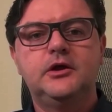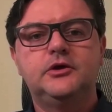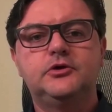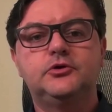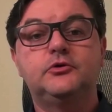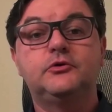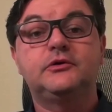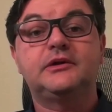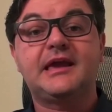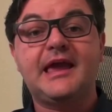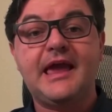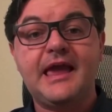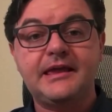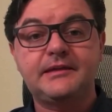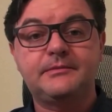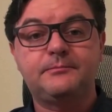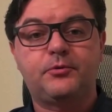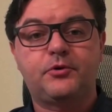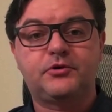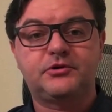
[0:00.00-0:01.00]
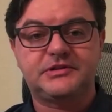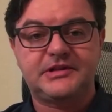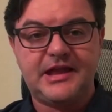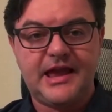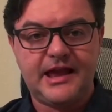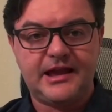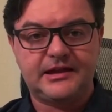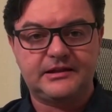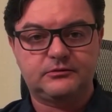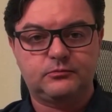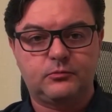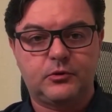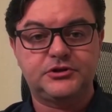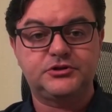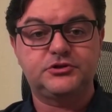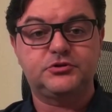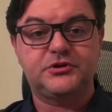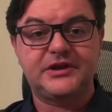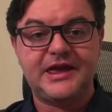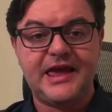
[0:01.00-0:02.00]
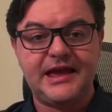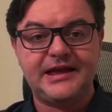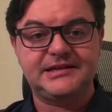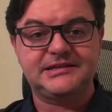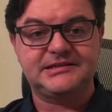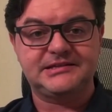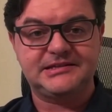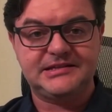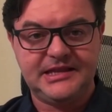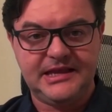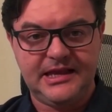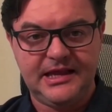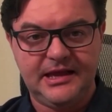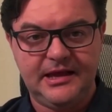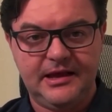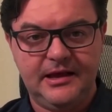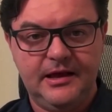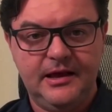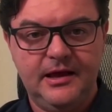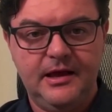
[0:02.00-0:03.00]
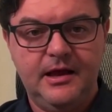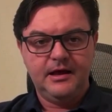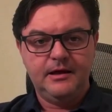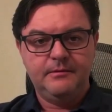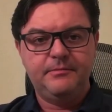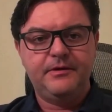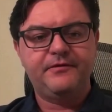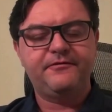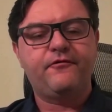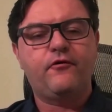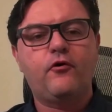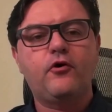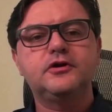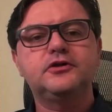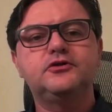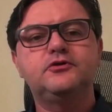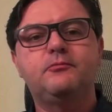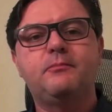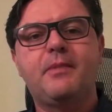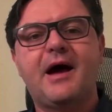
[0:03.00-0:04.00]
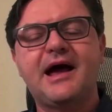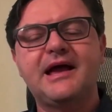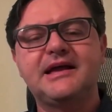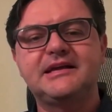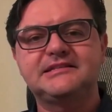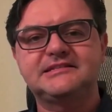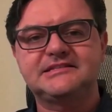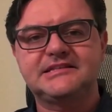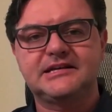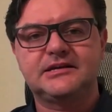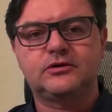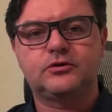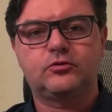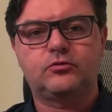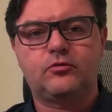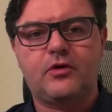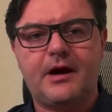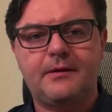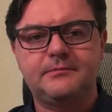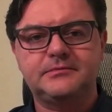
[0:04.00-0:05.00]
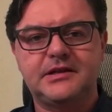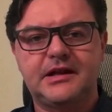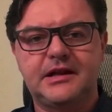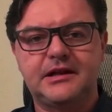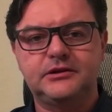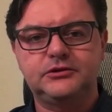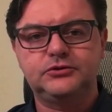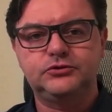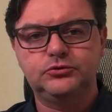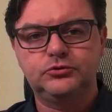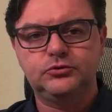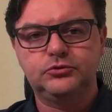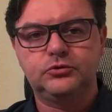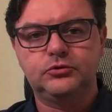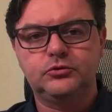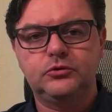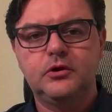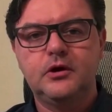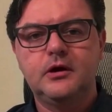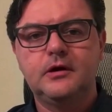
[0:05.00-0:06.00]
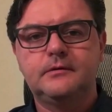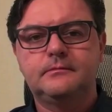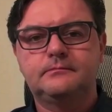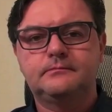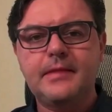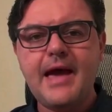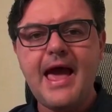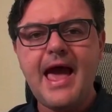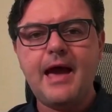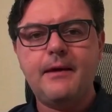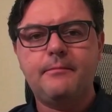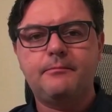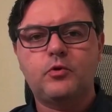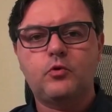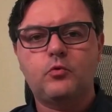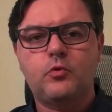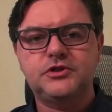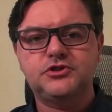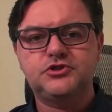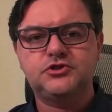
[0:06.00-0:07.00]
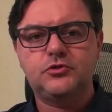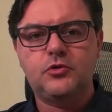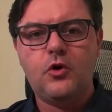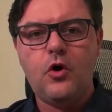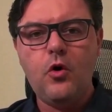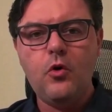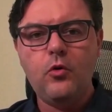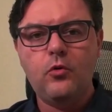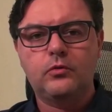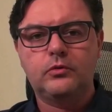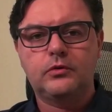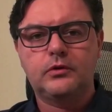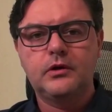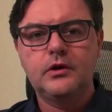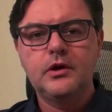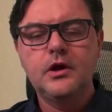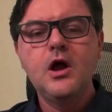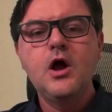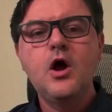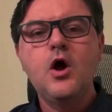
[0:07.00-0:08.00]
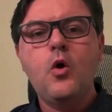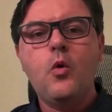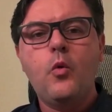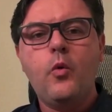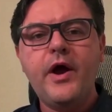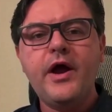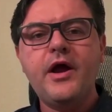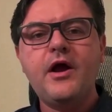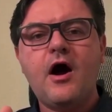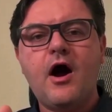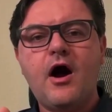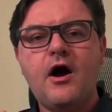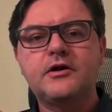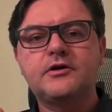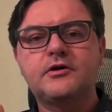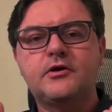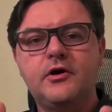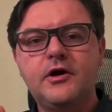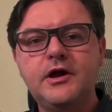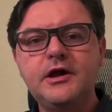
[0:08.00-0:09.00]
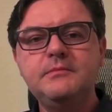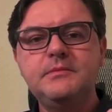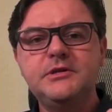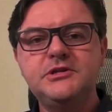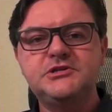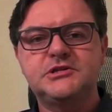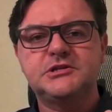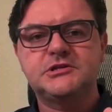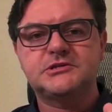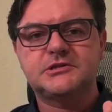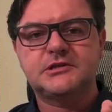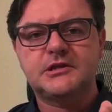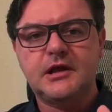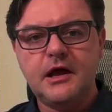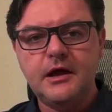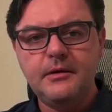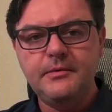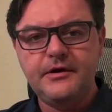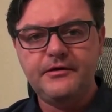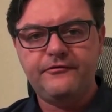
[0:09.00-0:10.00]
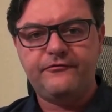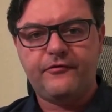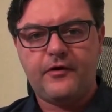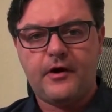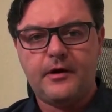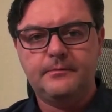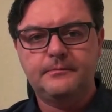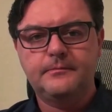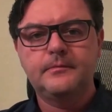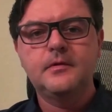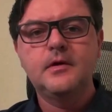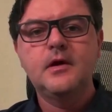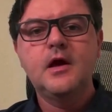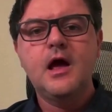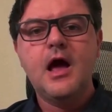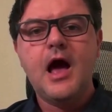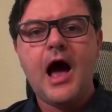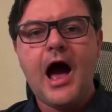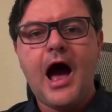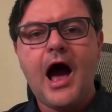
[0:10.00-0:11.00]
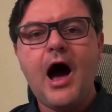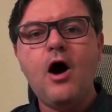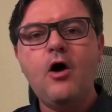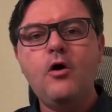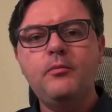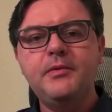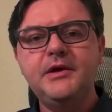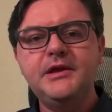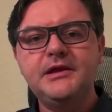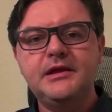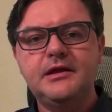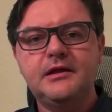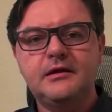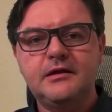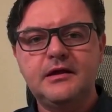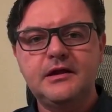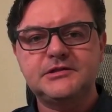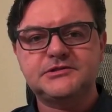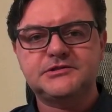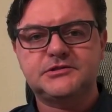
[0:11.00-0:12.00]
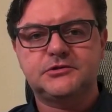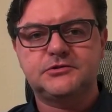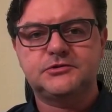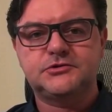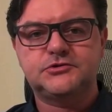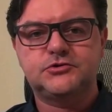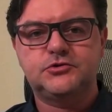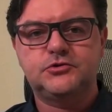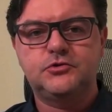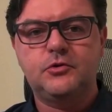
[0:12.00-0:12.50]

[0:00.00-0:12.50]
You can't protect what you can't see. Before you buy a single runtime tool, map what you own. Where are your images coming from? How many clusters do